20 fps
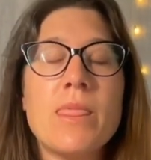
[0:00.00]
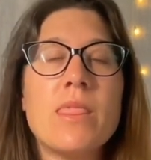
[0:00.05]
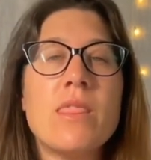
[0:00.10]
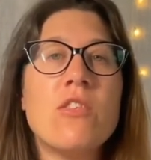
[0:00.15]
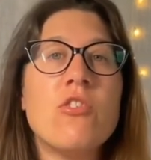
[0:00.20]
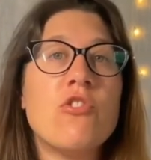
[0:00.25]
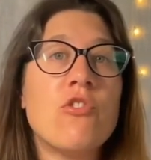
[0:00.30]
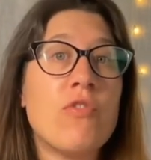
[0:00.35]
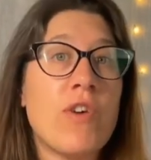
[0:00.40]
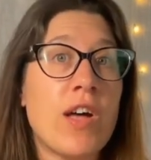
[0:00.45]
The
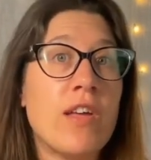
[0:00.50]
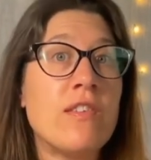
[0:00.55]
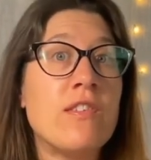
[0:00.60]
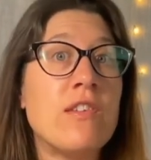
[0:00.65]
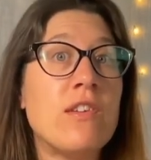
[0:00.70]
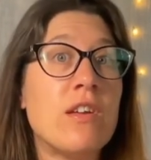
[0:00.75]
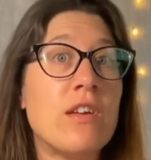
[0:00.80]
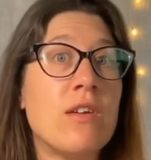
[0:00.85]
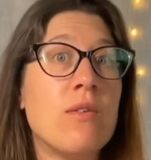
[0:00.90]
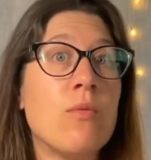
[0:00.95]

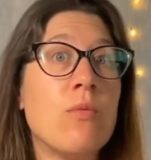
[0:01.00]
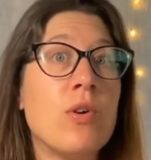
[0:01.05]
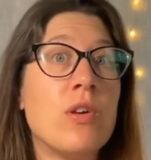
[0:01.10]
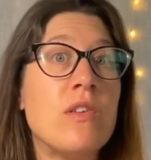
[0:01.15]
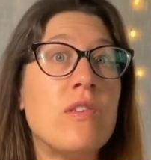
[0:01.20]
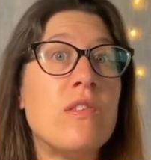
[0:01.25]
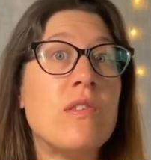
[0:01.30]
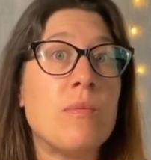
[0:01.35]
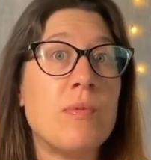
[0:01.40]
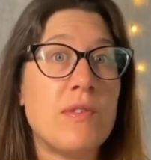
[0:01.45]
Shavasana
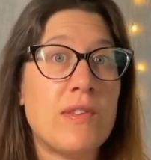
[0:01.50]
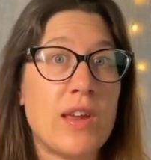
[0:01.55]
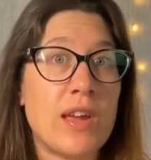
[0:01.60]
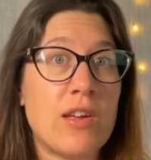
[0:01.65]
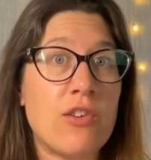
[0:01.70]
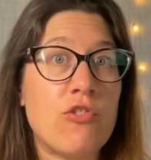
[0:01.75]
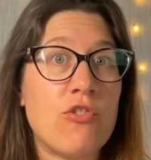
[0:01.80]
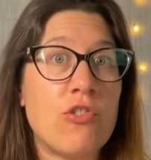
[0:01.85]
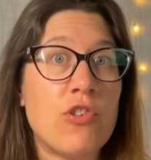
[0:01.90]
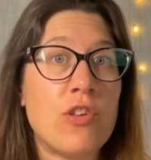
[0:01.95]
was
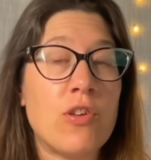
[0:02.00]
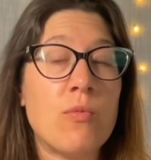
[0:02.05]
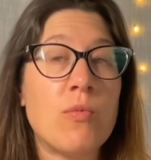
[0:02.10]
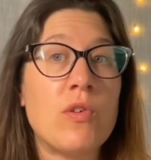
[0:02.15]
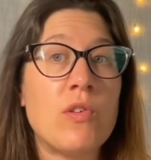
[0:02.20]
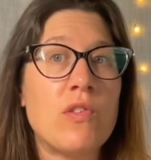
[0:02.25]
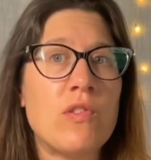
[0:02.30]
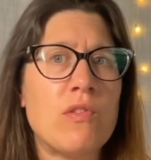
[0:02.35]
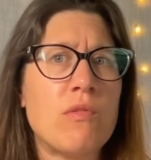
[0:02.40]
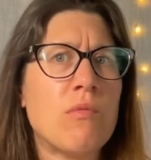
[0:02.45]
substantial. It
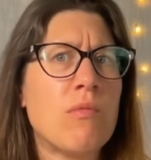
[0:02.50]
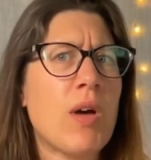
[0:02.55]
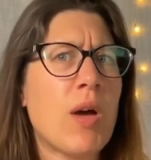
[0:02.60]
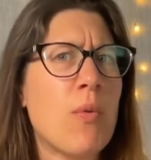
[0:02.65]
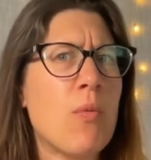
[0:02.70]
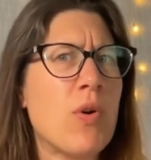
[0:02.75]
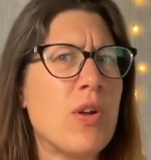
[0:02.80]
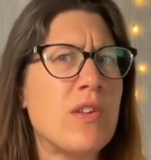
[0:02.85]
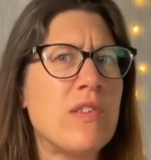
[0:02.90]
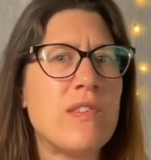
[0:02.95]
was, I
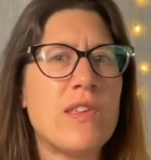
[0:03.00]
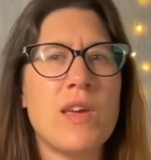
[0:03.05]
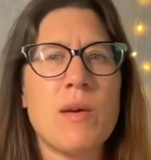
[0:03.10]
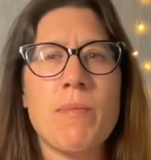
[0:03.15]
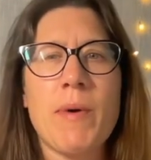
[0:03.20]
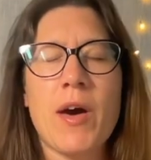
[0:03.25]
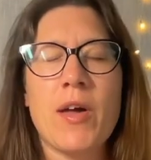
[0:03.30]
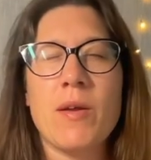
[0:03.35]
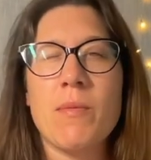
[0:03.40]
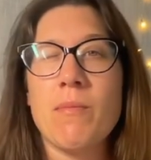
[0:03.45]
want to say,
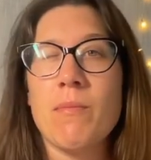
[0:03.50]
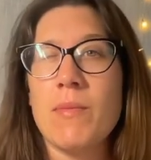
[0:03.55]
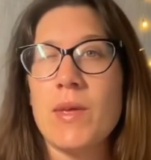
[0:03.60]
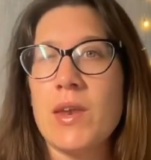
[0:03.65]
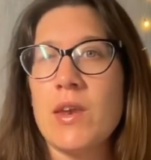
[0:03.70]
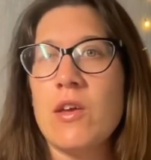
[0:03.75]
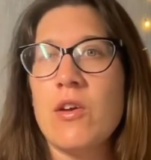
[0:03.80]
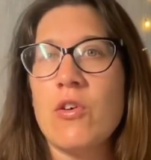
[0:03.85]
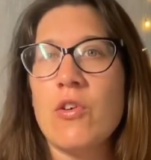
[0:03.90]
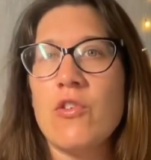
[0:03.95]
about a
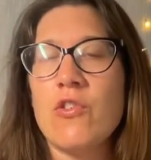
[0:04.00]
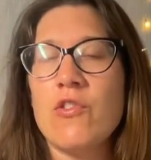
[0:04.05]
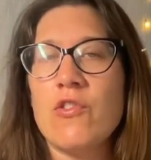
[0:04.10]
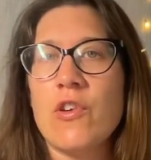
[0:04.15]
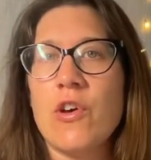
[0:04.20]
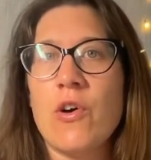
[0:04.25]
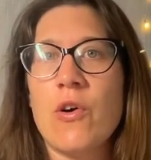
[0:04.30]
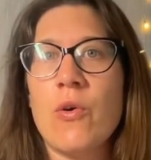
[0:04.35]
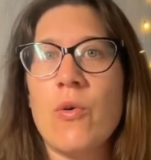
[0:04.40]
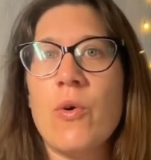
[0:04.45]
minute or
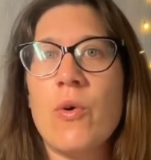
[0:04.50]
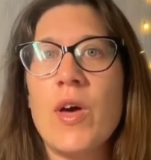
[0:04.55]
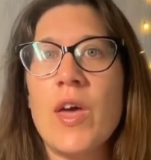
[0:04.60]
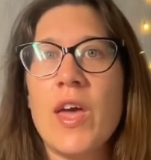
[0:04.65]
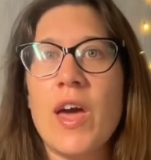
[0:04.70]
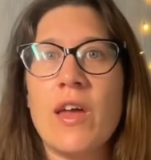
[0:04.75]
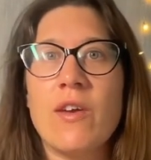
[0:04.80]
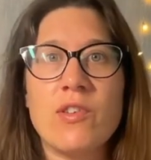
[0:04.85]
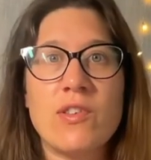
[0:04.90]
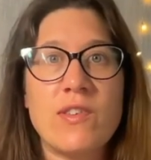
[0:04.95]
so
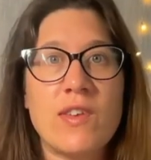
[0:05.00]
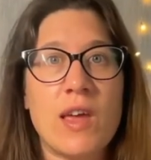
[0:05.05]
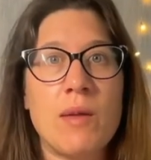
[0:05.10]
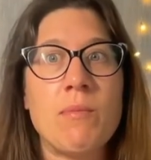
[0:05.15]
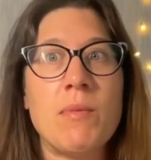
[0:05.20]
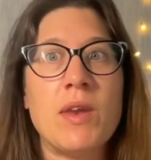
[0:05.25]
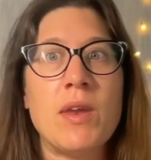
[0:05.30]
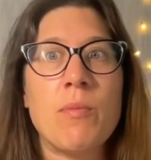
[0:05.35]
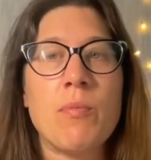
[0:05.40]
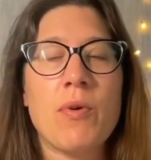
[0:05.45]
out of a
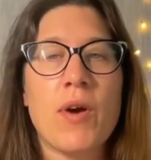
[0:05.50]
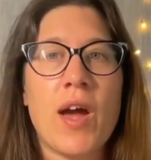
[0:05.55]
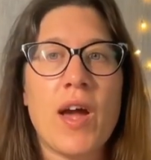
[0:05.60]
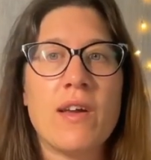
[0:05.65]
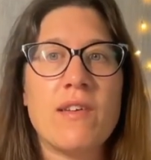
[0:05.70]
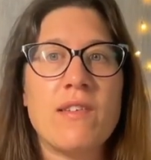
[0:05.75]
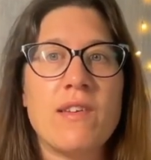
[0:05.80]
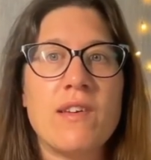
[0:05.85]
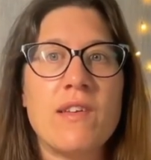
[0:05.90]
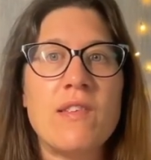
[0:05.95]
10-minute
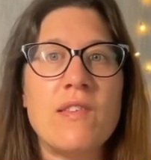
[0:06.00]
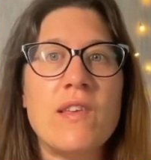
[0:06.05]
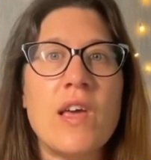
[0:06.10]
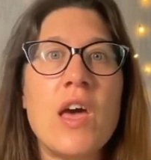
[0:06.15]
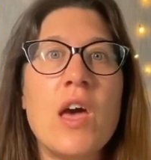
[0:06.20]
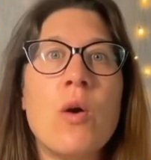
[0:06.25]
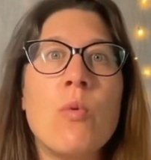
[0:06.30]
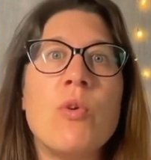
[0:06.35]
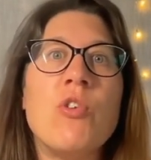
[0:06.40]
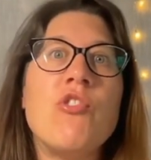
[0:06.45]
practice,
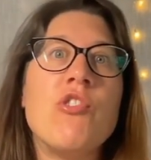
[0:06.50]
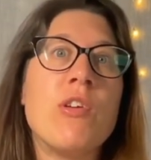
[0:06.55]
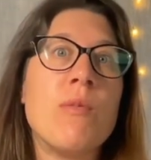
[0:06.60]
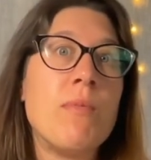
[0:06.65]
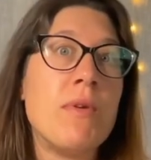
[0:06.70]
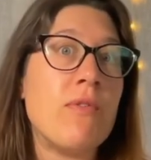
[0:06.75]
which can be